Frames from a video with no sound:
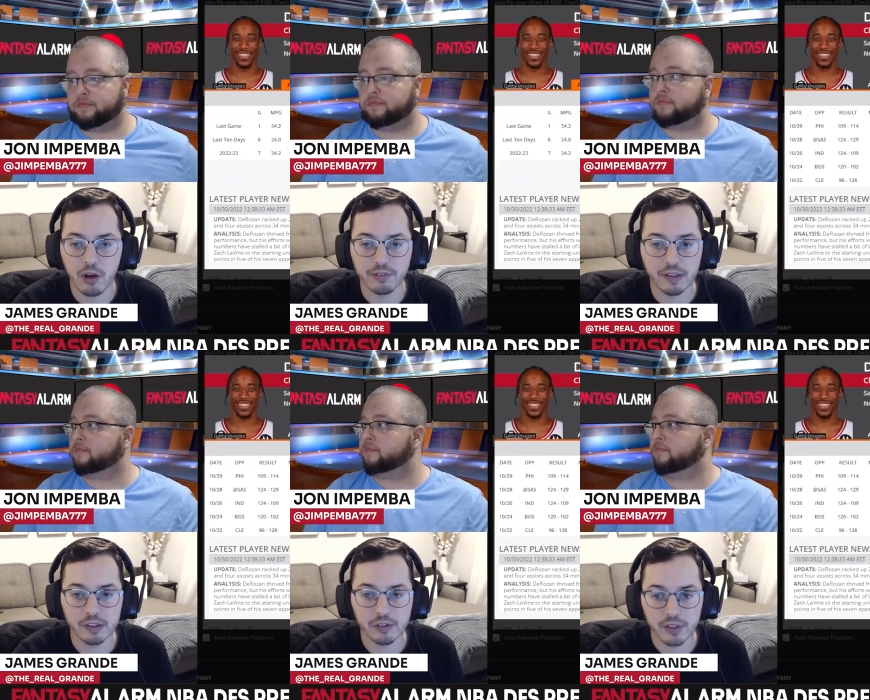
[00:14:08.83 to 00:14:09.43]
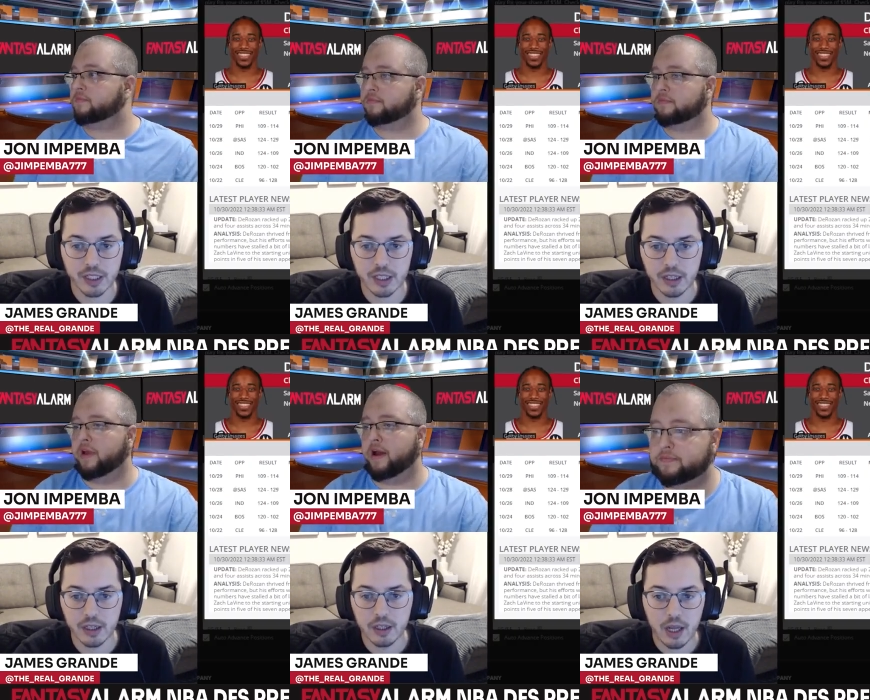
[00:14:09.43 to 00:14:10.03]
Speaker 1: offensively.
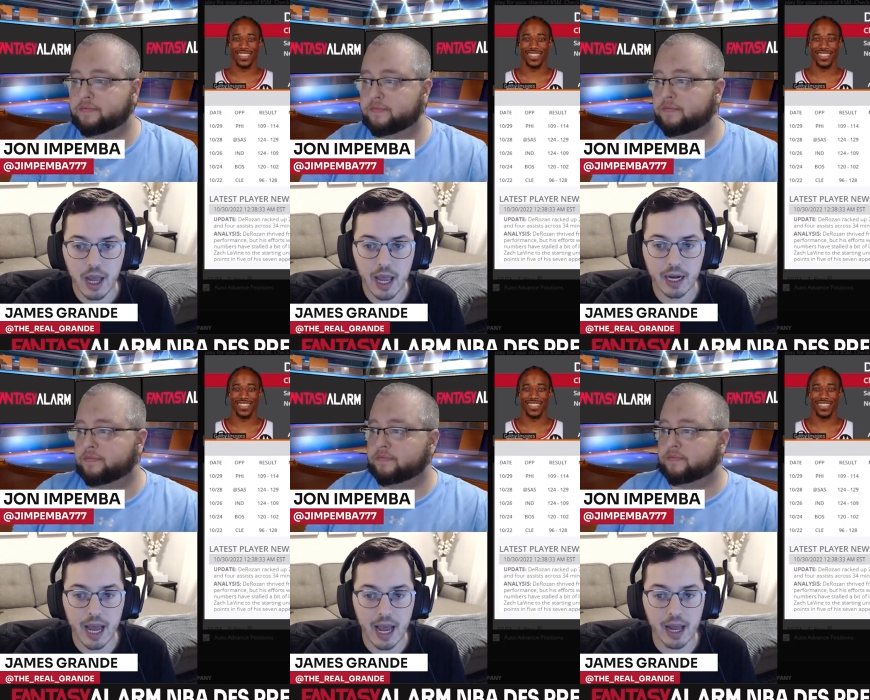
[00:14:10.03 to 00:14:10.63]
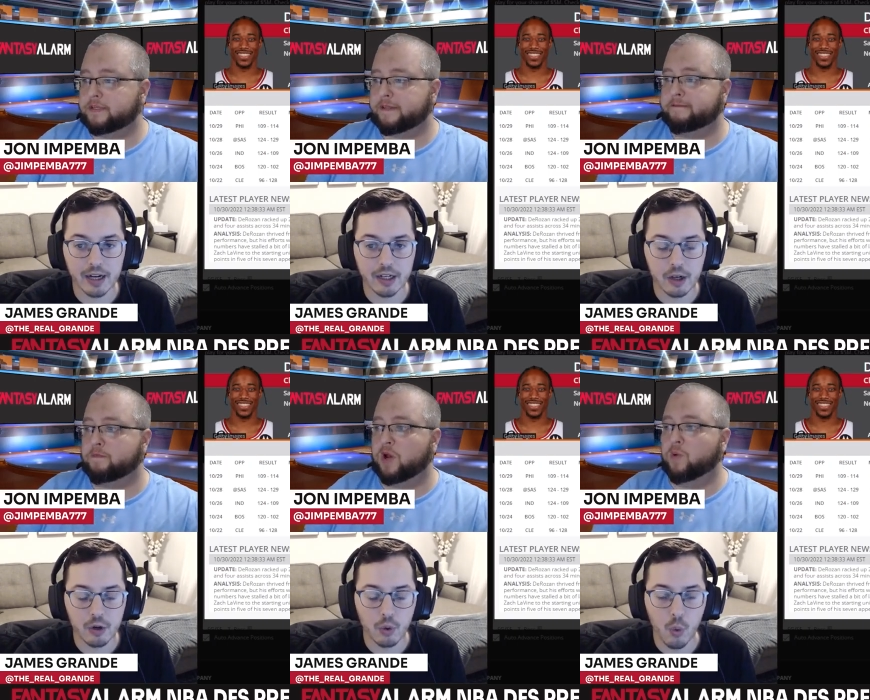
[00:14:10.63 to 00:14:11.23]
Yeah. And had
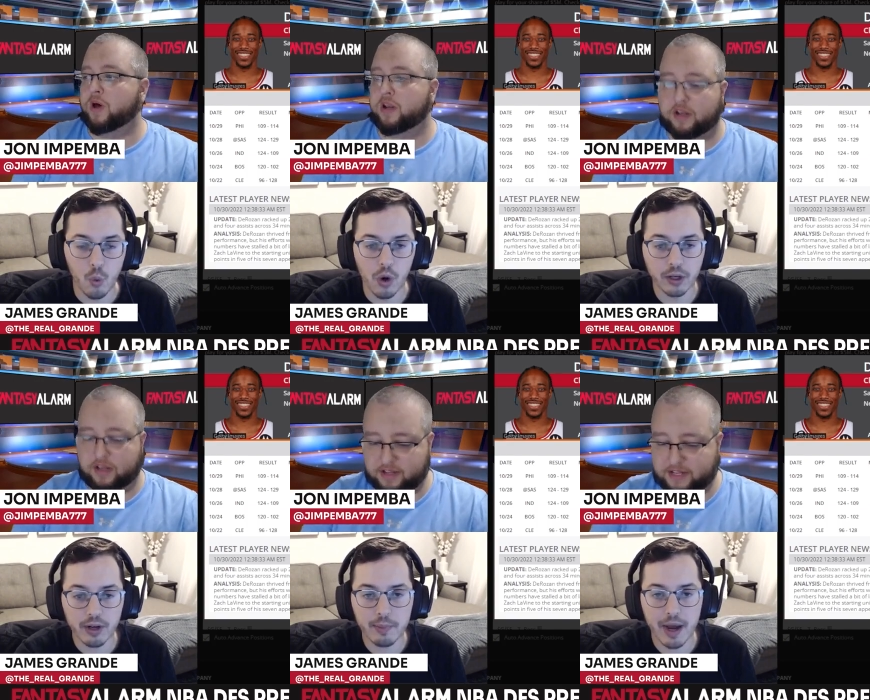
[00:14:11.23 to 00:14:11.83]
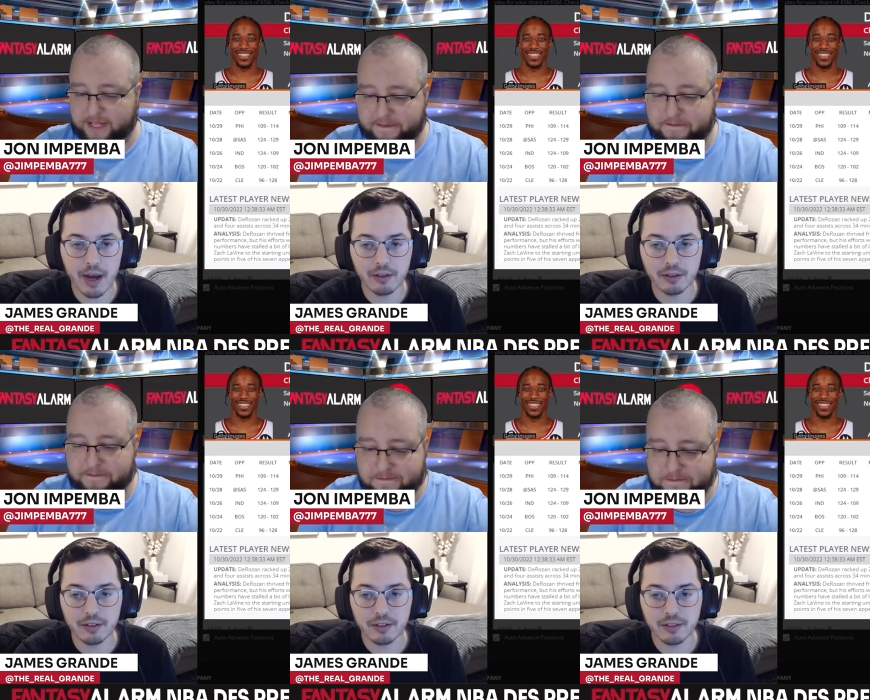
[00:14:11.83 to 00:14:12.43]
one one one
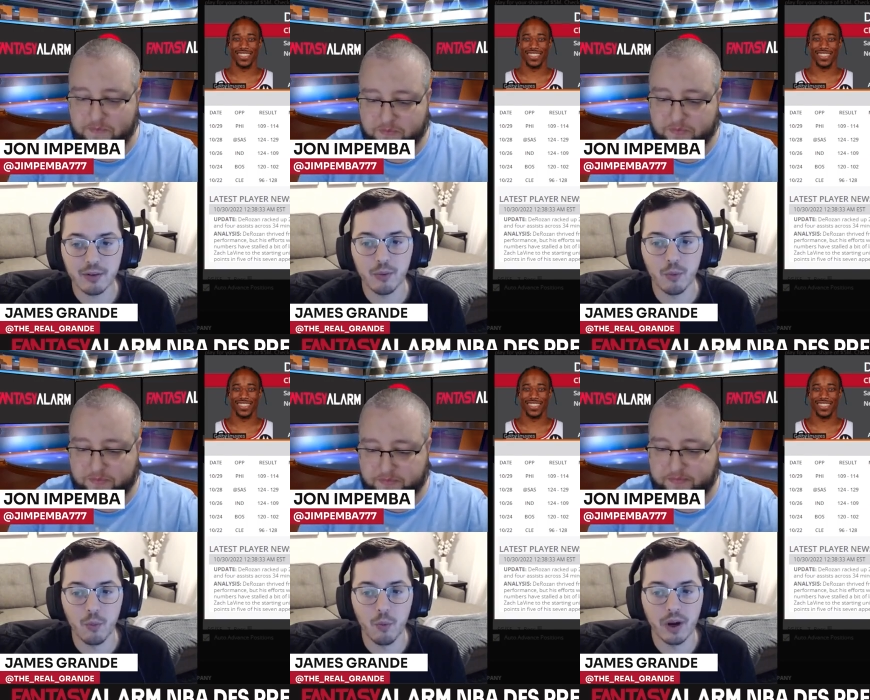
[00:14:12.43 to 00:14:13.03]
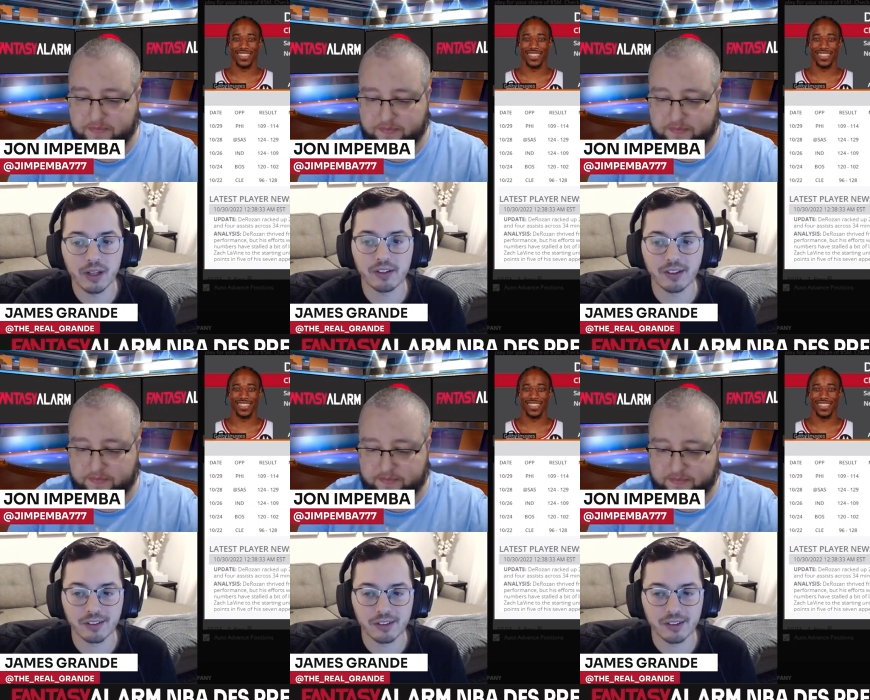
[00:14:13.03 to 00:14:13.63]
rebound, one
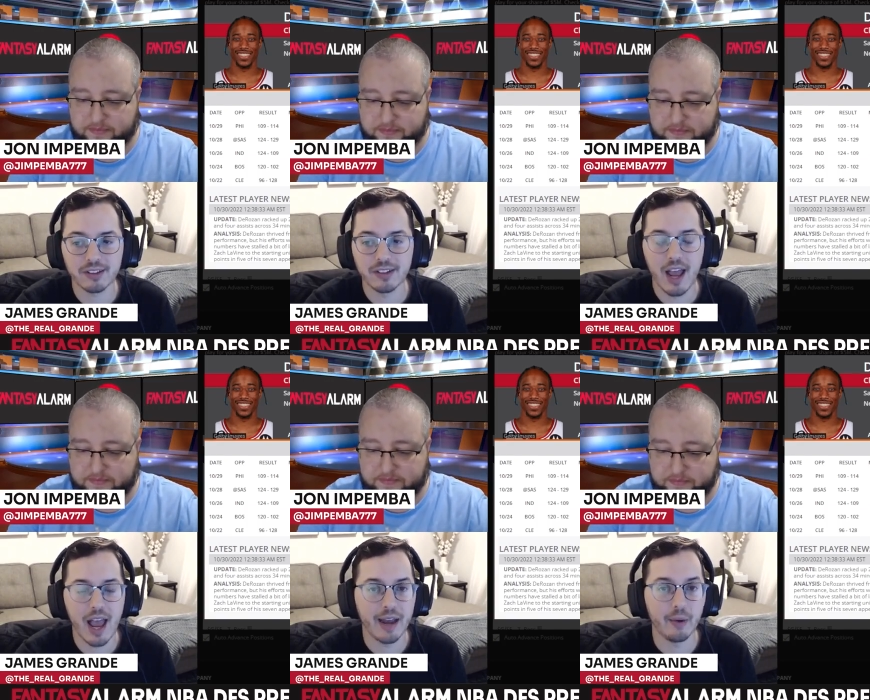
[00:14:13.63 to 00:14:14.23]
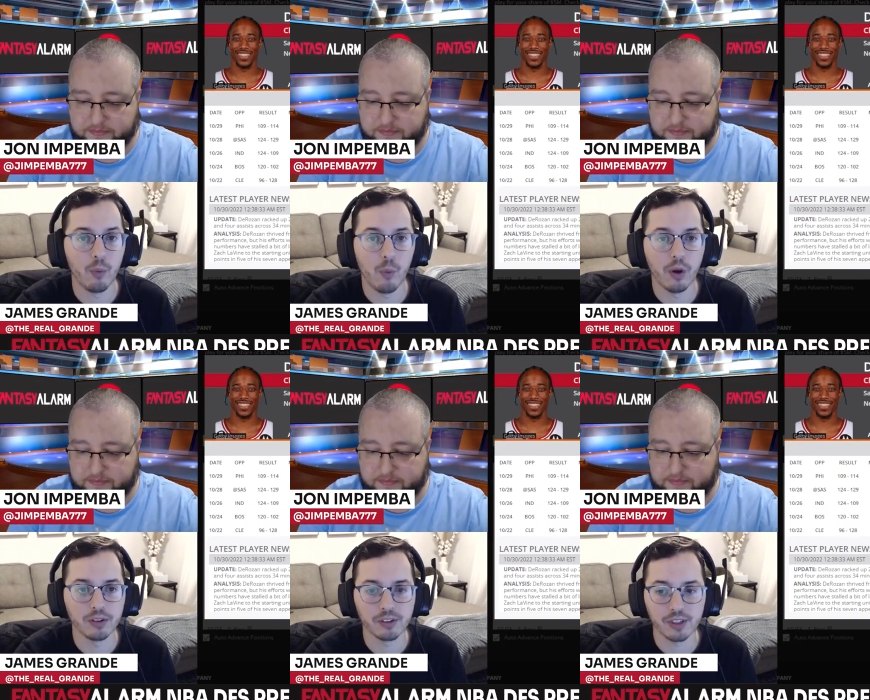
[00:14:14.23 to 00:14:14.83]
assist, and
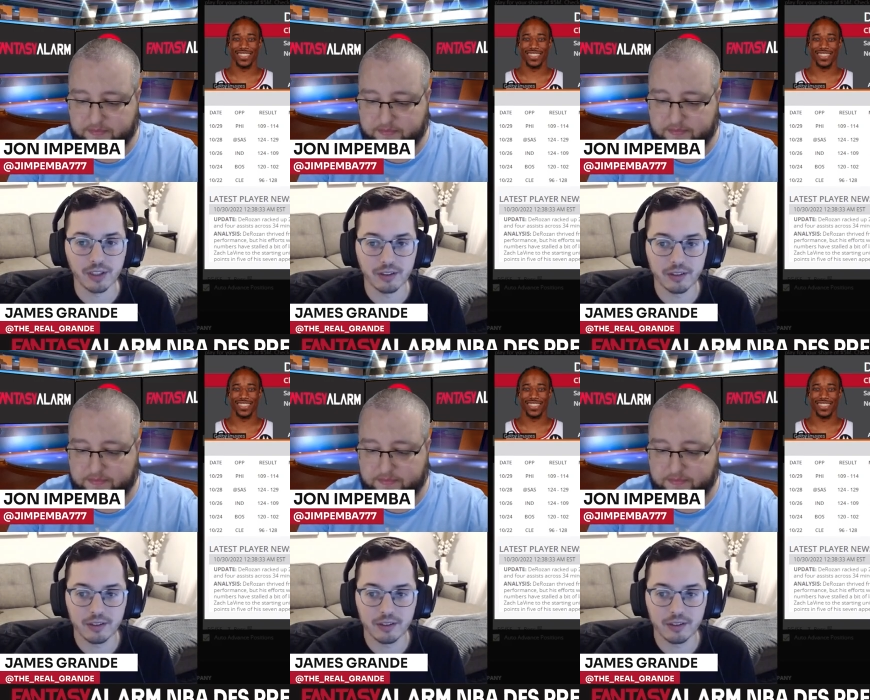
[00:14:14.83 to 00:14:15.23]
one steal.